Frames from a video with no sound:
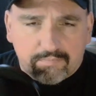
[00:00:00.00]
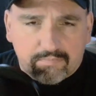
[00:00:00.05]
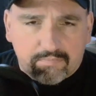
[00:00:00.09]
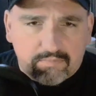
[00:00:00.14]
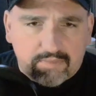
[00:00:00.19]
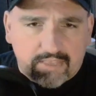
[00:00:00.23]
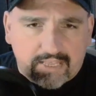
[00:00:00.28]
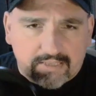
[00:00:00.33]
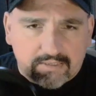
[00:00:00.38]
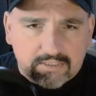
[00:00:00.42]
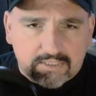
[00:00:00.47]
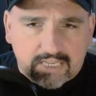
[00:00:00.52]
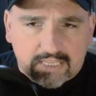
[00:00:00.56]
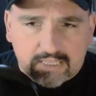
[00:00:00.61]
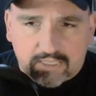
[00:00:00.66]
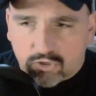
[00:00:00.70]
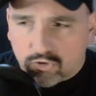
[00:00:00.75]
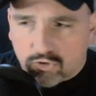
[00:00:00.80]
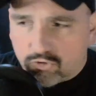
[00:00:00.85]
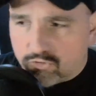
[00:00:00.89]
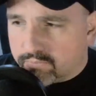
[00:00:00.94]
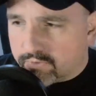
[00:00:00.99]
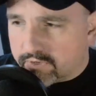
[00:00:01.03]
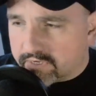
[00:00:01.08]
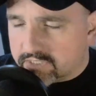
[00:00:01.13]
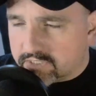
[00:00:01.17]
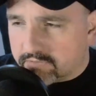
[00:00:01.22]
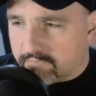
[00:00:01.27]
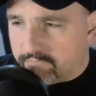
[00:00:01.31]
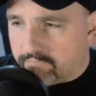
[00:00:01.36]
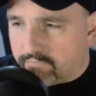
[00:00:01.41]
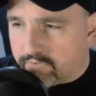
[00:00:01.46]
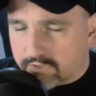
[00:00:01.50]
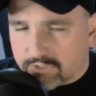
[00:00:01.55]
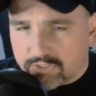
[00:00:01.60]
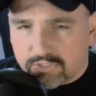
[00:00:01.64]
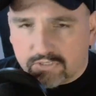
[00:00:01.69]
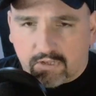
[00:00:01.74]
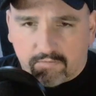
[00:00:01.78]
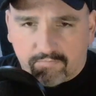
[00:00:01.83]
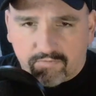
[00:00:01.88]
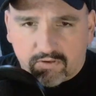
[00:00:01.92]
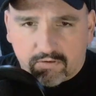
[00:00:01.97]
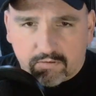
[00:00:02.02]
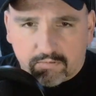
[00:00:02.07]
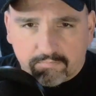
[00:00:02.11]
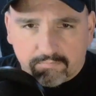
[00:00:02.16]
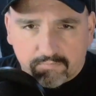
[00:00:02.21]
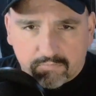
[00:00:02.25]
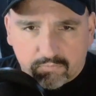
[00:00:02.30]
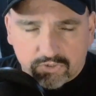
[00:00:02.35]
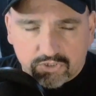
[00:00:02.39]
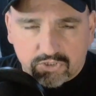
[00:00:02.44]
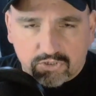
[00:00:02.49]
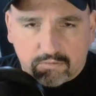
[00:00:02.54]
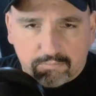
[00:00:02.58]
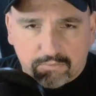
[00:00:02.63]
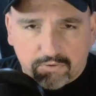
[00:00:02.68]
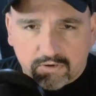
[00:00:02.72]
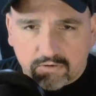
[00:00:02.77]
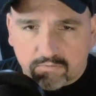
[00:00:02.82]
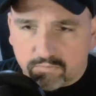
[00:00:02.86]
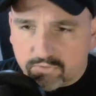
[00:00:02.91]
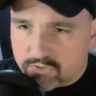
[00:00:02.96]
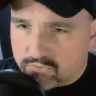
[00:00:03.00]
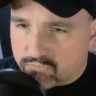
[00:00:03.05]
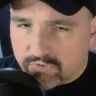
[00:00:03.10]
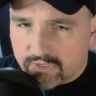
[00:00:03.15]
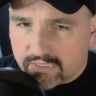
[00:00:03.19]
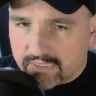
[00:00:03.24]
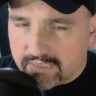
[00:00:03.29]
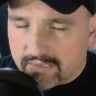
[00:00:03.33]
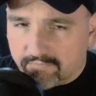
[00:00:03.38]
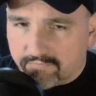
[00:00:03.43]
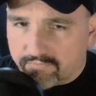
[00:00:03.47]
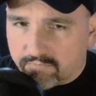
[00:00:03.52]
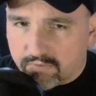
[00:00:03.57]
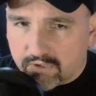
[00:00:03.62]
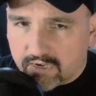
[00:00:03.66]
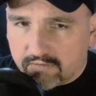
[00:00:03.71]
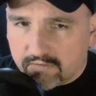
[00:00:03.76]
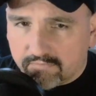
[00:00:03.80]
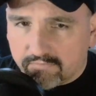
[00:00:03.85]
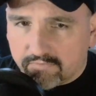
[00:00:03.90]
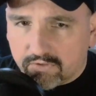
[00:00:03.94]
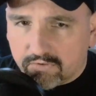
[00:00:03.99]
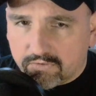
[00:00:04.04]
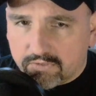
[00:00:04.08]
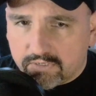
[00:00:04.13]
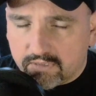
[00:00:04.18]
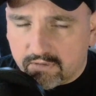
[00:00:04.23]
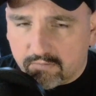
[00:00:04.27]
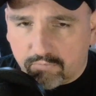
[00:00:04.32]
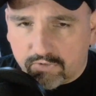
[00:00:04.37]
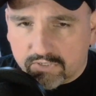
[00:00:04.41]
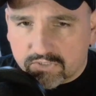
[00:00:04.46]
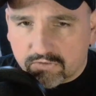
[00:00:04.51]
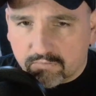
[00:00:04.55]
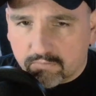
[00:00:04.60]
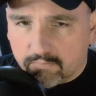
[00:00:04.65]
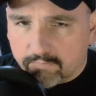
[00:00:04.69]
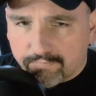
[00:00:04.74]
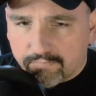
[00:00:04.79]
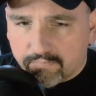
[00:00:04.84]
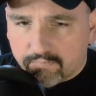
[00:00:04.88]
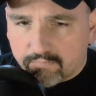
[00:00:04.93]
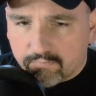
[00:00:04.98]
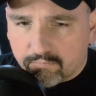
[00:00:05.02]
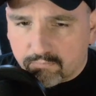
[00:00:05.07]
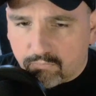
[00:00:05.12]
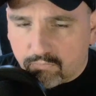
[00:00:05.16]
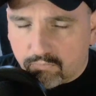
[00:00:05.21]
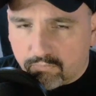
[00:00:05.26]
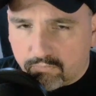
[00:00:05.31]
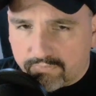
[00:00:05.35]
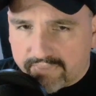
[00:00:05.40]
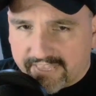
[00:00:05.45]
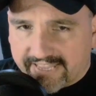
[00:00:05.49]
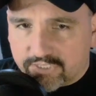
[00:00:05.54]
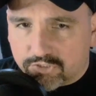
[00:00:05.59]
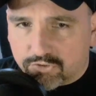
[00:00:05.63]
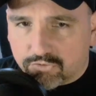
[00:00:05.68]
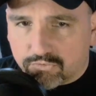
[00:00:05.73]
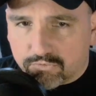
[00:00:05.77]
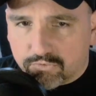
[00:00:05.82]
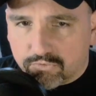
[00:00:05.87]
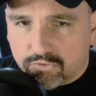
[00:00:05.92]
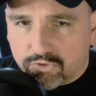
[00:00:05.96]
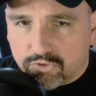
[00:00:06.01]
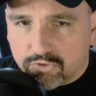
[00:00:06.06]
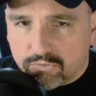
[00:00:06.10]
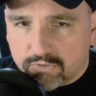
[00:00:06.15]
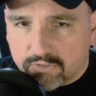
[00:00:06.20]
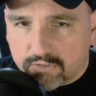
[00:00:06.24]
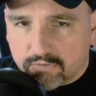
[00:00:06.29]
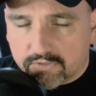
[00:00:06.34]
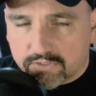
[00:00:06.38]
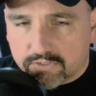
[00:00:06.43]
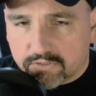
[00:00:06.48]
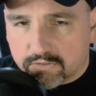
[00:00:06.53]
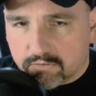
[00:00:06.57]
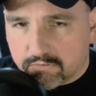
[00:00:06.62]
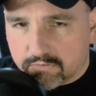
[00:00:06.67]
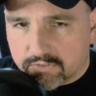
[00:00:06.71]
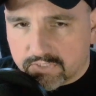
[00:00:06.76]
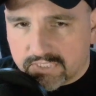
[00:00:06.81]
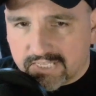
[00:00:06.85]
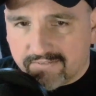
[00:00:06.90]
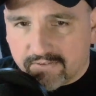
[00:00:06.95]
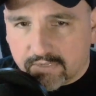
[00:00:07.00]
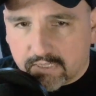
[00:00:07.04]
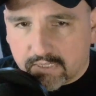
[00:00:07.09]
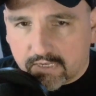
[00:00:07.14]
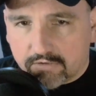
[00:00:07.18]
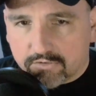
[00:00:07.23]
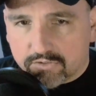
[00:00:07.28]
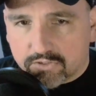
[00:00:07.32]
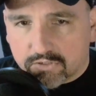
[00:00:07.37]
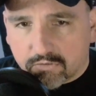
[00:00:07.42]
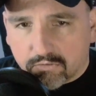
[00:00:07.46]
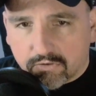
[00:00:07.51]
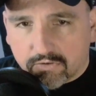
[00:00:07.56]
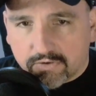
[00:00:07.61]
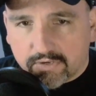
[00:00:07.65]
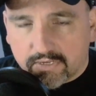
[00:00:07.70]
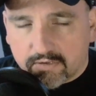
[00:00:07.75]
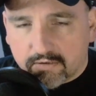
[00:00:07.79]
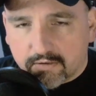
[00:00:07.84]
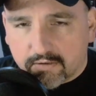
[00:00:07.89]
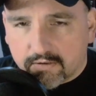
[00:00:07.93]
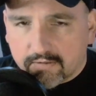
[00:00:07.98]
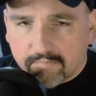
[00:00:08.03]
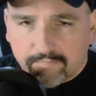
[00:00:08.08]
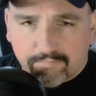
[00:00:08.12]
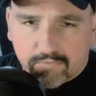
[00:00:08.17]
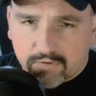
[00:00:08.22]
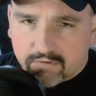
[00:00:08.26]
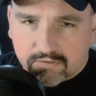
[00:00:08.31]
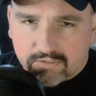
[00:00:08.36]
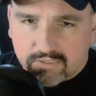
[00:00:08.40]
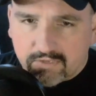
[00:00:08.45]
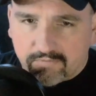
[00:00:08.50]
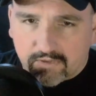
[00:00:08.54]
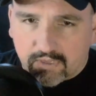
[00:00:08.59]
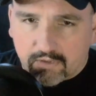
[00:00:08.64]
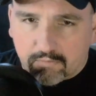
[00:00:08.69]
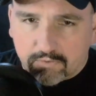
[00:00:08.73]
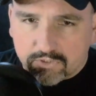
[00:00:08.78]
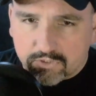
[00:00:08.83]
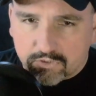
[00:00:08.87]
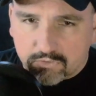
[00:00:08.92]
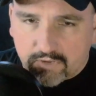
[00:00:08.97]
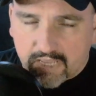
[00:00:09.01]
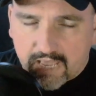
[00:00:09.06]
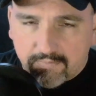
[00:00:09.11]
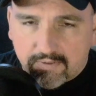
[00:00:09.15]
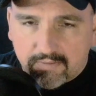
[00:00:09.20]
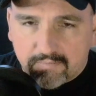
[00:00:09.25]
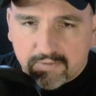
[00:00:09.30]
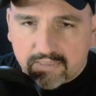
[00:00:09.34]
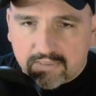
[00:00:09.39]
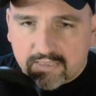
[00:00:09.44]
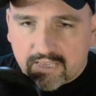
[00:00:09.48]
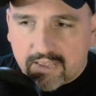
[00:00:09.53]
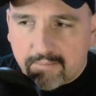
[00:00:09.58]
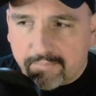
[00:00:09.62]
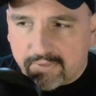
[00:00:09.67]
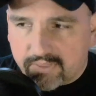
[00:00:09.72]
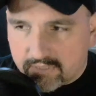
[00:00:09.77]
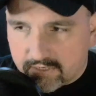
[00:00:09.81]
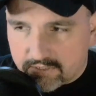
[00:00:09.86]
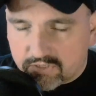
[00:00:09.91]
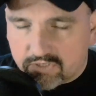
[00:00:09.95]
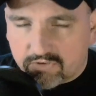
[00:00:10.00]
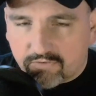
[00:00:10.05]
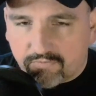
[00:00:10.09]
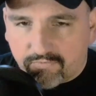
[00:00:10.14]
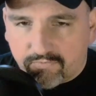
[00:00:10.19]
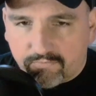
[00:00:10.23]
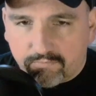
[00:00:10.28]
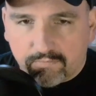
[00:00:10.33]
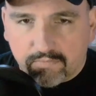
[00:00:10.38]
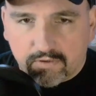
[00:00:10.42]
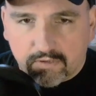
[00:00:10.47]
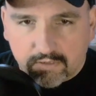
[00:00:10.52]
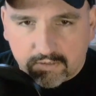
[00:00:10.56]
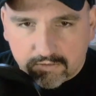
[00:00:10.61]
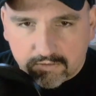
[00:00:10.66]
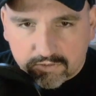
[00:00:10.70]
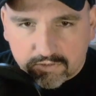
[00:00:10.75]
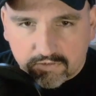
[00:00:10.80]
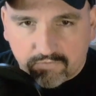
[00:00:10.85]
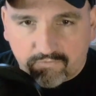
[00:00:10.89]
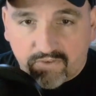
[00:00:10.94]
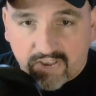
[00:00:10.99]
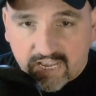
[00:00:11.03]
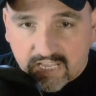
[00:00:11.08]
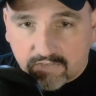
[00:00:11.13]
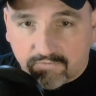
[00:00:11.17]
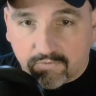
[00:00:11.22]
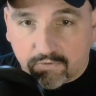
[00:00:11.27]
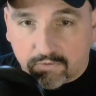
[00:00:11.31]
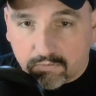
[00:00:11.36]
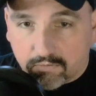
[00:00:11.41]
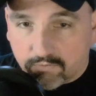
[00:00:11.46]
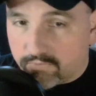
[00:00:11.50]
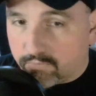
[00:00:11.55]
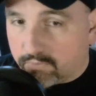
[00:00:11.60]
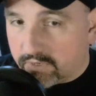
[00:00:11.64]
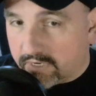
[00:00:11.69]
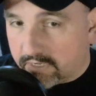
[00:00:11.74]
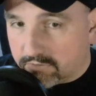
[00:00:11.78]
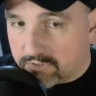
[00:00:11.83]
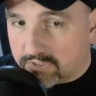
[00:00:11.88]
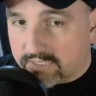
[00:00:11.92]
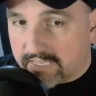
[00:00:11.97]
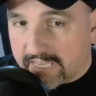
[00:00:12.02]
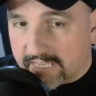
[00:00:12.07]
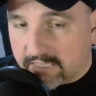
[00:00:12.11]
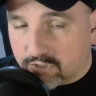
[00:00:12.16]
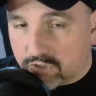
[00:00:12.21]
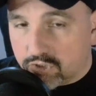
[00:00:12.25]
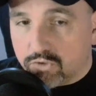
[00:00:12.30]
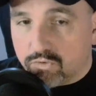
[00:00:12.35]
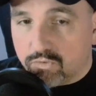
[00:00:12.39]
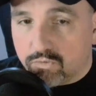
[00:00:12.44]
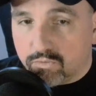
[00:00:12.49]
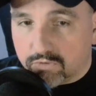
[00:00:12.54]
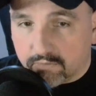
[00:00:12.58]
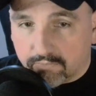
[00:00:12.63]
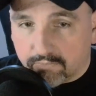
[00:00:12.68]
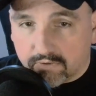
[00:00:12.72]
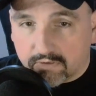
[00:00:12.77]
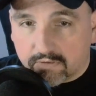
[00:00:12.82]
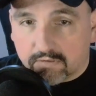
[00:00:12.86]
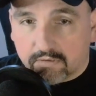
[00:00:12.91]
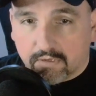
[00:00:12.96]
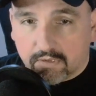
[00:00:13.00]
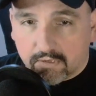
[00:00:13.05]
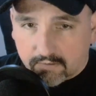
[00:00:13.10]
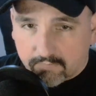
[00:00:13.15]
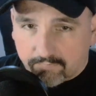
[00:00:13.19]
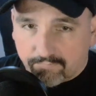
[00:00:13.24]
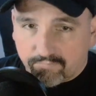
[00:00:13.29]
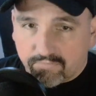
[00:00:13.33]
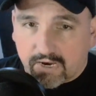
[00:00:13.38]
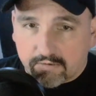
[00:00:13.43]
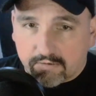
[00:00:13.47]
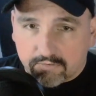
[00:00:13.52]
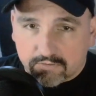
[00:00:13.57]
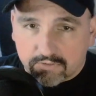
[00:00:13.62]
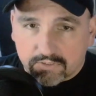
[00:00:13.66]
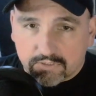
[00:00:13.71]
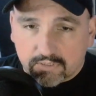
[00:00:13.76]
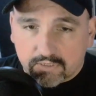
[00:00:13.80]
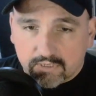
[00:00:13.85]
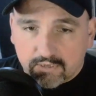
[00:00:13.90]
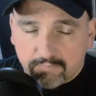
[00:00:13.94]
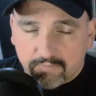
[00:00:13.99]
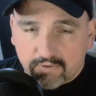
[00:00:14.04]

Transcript: that Stanley Kubrick's version of the original book was really convoluted. It wasn't that true to the original Stephen King story. Stephen King wasn't too happy about that, but this is faithful, from what I understand, to the book Doctor Sleep